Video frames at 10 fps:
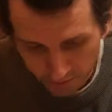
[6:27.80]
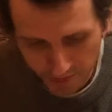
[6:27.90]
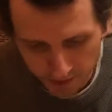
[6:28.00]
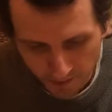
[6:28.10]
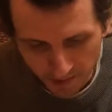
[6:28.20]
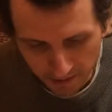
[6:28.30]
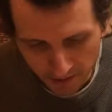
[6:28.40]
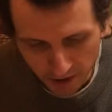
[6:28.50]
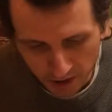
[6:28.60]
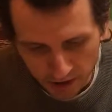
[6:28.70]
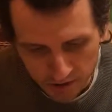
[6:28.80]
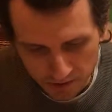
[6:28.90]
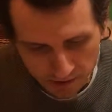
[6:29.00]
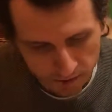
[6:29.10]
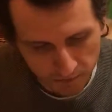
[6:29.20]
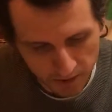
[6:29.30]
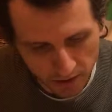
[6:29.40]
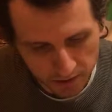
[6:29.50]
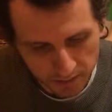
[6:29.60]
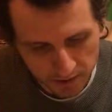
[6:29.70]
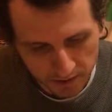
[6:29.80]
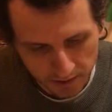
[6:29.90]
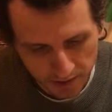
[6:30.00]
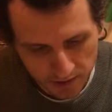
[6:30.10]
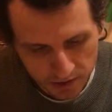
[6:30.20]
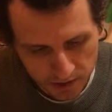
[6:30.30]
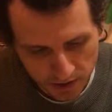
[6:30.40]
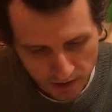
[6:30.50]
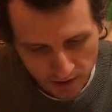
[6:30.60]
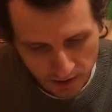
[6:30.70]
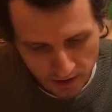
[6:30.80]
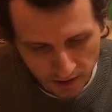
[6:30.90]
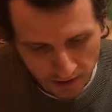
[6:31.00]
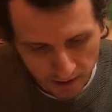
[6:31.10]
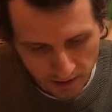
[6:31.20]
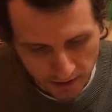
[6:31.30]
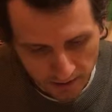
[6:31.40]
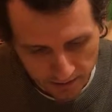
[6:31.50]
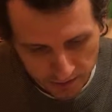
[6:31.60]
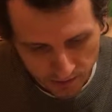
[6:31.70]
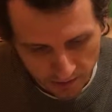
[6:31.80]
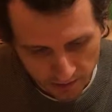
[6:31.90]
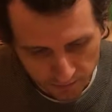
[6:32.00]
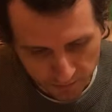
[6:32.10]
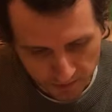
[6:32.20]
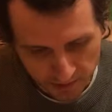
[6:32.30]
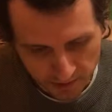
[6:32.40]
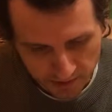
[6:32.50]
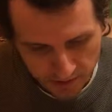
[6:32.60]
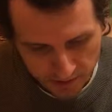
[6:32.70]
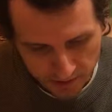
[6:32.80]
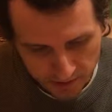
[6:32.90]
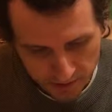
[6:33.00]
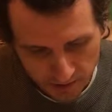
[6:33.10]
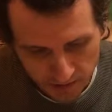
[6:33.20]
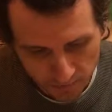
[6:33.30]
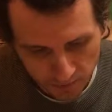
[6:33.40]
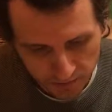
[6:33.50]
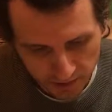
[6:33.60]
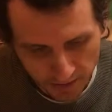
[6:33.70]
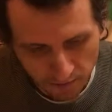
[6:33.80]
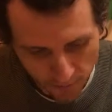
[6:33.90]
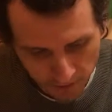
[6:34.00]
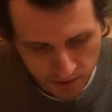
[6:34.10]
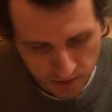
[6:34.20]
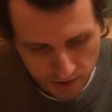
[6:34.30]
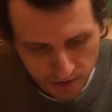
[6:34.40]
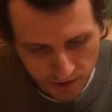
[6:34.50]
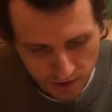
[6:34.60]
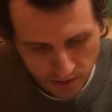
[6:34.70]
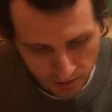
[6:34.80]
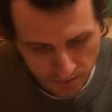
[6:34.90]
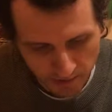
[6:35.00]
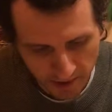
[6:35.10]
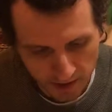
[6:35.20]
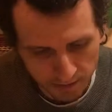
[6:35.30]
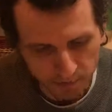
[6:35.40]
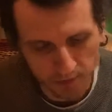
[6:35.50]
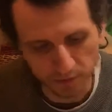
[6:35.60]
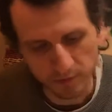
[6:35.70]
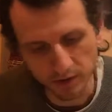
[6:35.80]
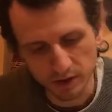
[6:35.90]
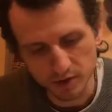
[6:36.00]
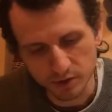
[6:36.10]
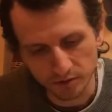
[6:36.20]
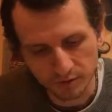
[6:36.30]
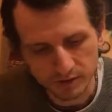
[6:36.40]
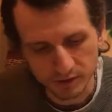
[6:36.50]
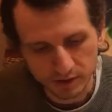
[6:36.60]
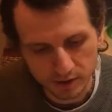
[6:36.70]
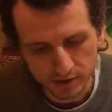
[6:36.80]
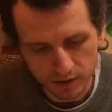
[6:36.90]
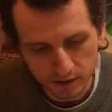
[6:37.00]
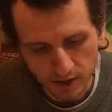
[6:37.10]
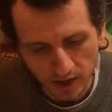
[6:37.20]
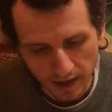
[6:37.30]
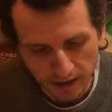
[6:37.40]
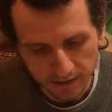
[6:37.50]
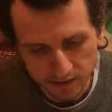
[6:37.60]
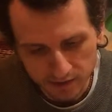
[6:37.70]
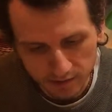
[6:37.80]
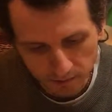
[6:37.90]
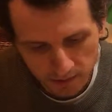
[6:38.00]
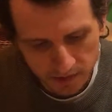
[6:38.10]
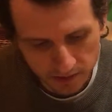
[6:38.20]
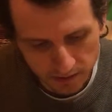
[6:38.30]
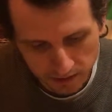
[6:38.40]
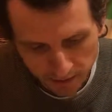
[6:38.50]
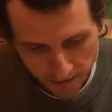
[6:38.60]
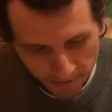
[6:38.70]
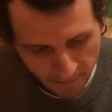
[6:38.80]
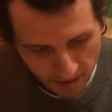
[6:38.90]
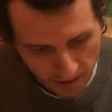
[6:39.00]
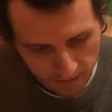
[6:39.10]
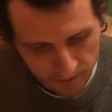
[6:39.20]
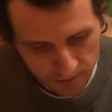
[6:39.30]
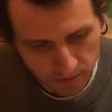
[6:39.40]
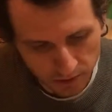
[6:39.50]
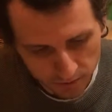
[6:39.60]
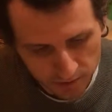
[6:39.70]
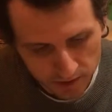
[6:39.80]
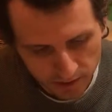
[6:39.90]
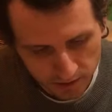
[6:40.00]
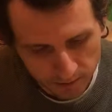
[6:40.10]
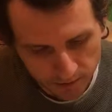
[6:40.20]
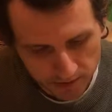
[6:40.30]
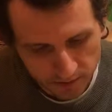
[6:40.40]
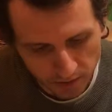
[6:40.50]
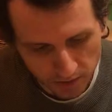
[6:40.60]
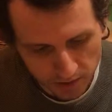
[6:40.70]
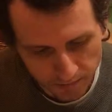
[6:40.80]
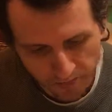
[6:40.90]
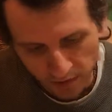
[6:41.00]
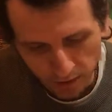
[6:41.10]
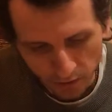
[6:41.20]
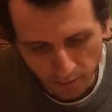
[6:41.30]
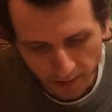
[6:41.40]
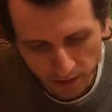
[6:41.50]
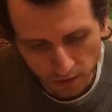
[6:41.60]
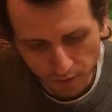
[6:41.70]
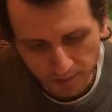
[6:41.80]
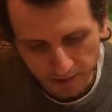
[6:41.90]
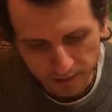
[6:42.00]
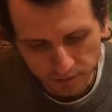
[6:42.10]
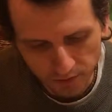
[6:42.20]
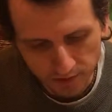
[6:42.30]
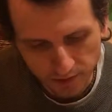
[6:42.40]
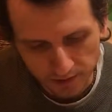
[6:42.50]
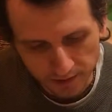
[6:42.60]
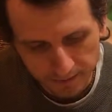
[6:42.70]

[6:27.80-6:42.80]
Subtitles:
rich man, so that without being engaged in the struggle for material existence, the devotee can finish the remaining purification of his existence and thus immediately after relinquishing the present body go back home, back to Godhead.